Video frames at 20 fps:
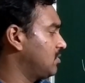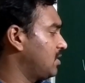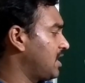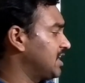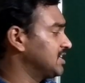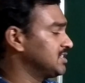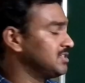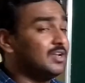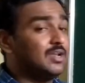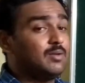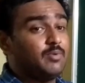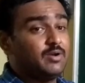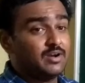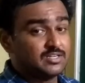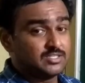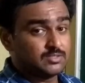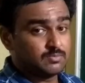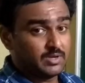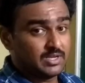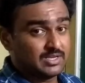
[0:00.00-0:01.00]
as in limited
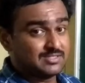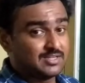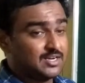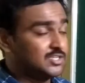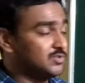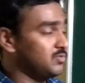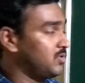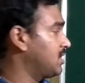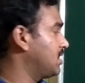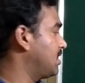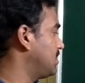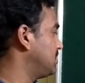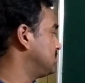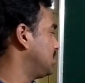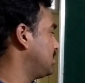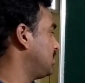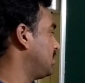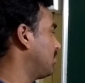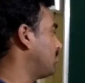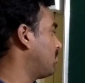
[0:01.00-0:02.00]
space. That is what
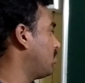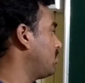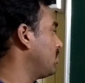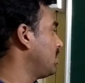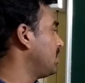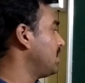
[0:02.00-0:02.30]
concerned about.